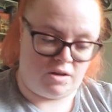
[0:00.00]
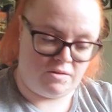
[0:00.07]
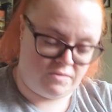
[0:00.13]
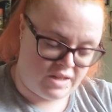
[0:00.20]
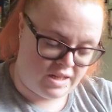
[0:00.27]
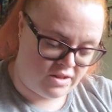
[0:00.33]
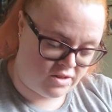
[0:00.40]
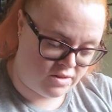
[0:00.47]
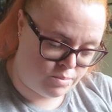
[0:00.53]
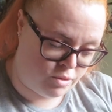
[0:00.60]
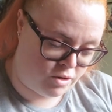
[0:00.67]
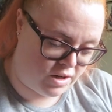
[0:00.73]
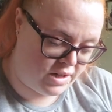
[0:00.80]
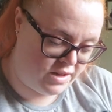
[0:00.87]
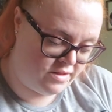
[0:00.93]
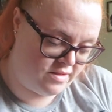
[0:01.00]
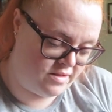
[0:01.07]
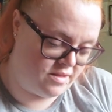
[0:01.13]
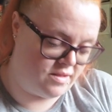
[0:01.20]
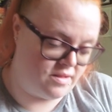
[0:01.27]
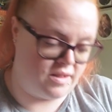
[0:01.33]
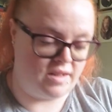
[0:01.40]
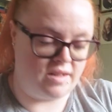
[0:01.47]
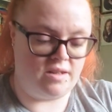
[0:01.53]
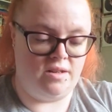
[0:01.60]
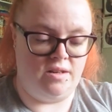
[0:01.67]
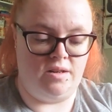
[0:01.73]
like really good price, like